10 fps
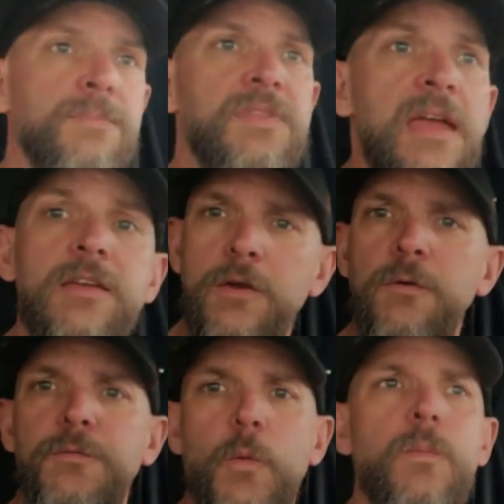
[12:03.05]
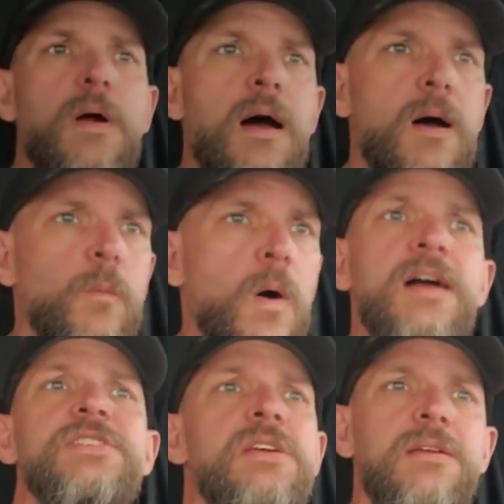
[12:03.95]
Thank you for
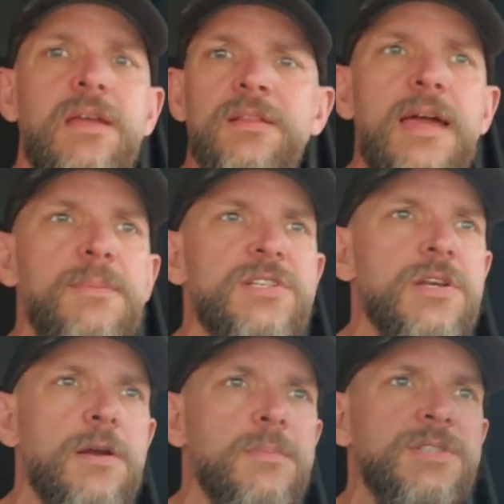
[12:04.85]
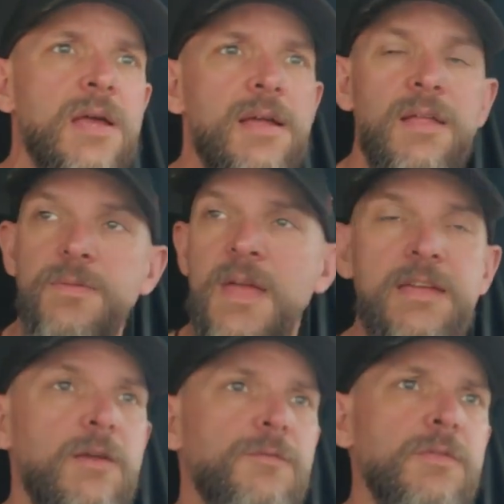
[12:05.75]
watching in layman's terms.
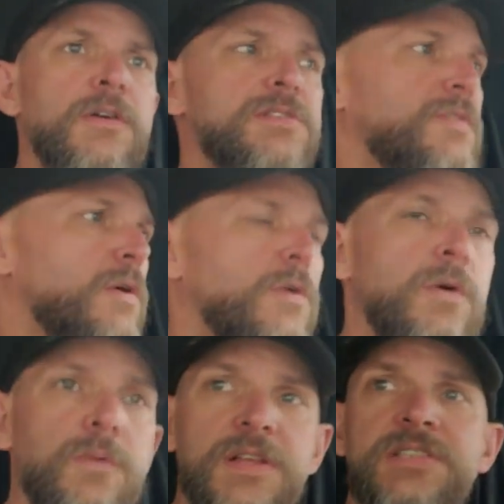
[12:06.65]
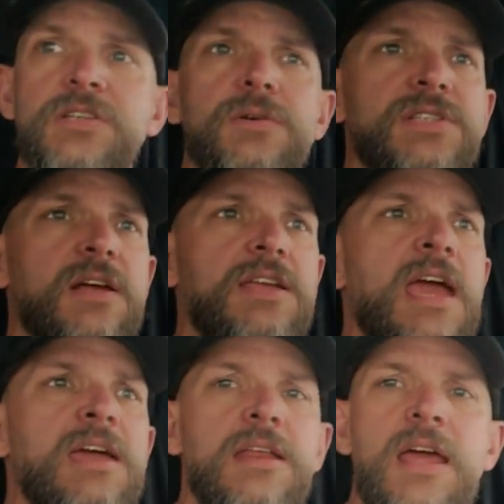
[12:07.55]
Thank you for those of you who listen to us on
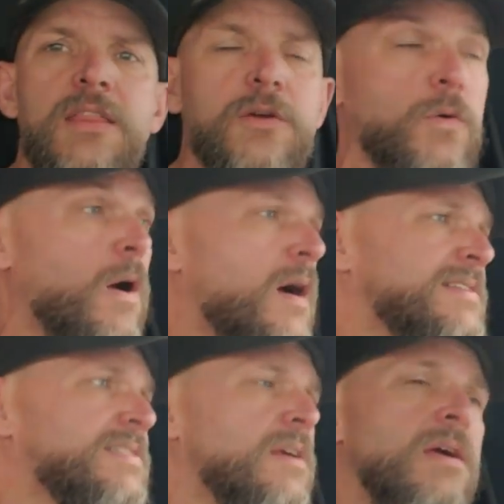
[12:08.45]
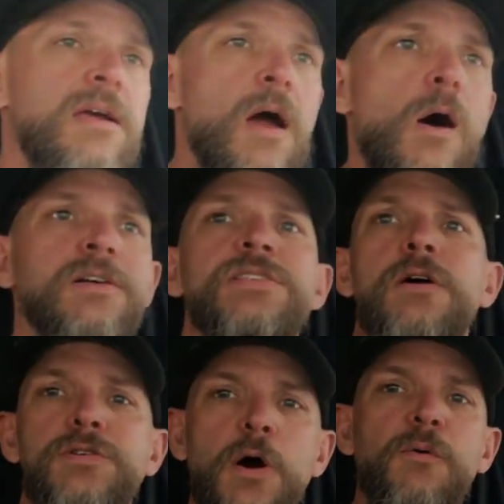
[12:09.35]
KNNA The Cross.
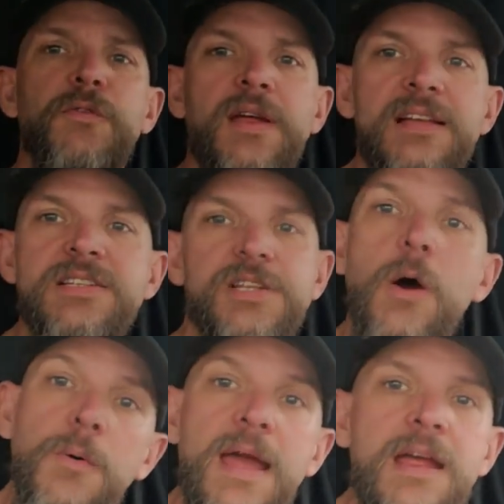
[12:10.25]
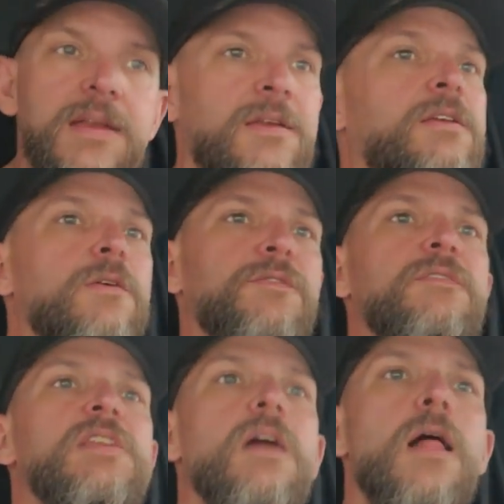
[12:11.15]
Also, don't forget to donate your
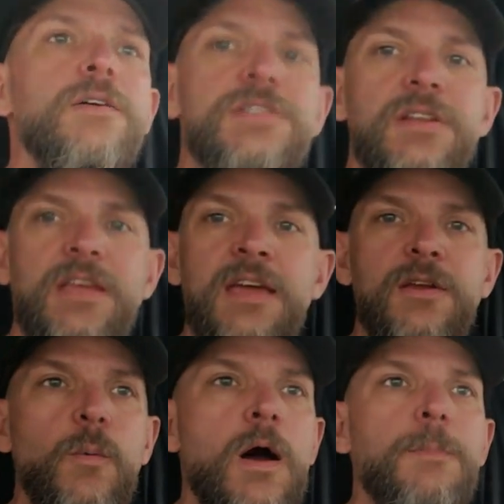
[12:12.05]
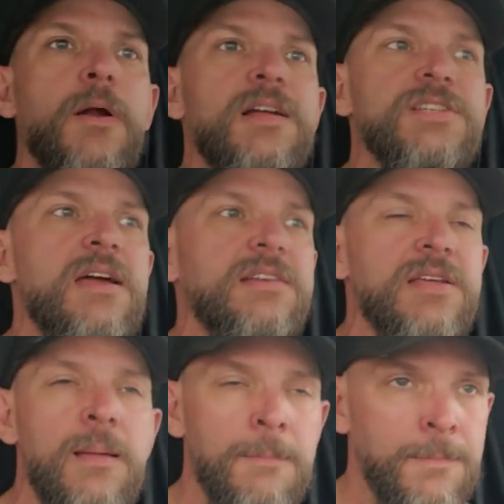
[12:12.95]
$50 to the Kenya Well Project.